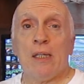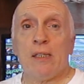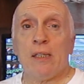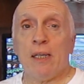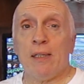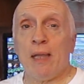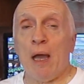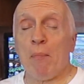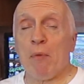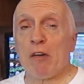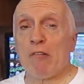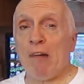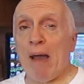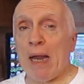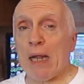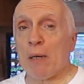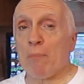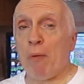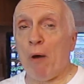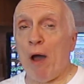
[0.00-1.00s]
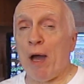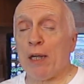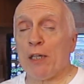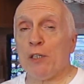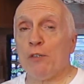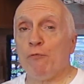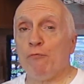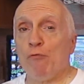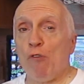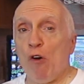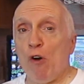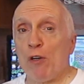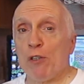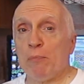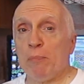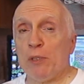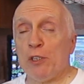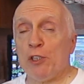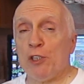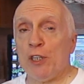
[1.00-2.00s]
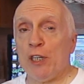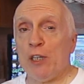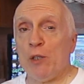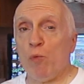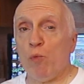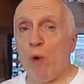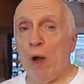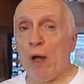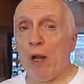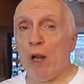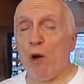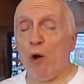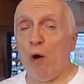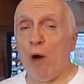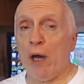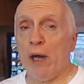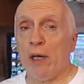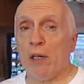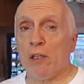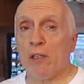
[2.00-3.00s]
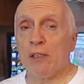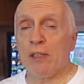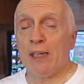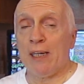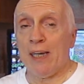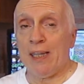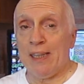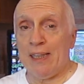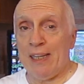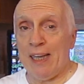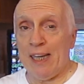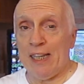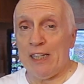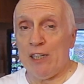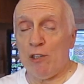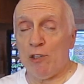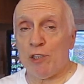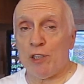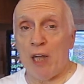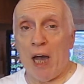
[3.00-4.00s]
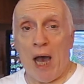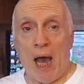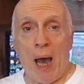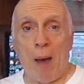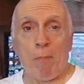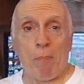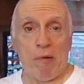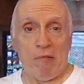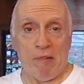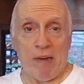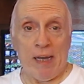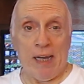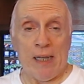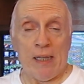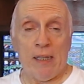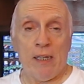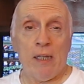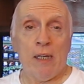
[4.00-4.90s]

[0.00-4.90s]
The Democratic Party's fraud machine, well-oiled, continues to operate.